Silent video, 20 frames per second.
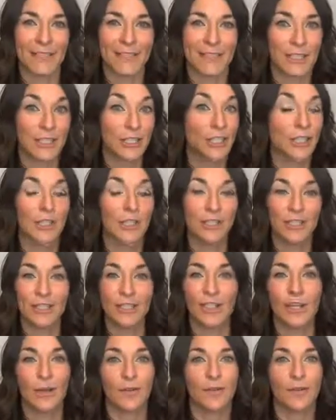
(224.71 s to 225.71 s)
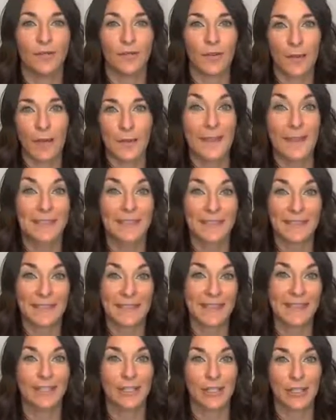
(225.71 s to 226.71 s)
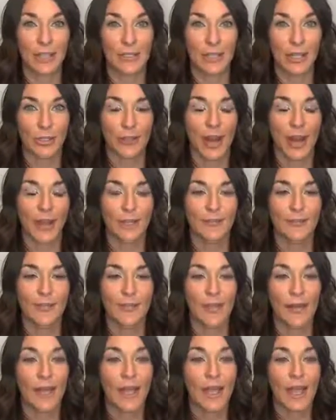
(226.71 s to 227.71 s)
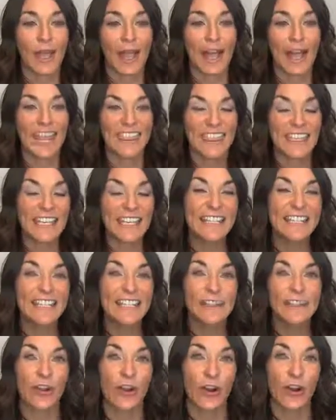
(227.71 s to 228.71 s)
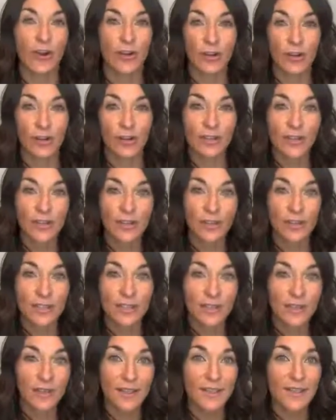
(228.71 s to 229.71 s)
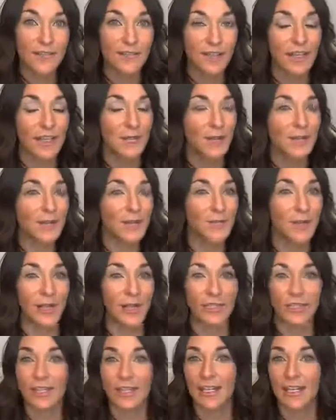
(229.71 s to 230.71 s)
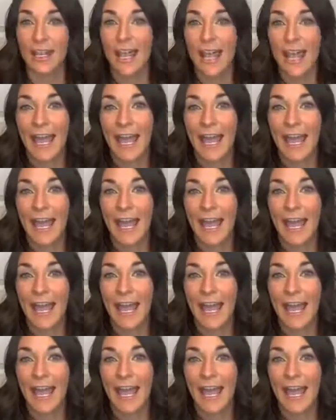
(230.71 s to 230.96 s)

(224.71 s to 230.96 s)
continue, for my business to continue to thrive. So I think it's even harder for those of us, if anyone's watching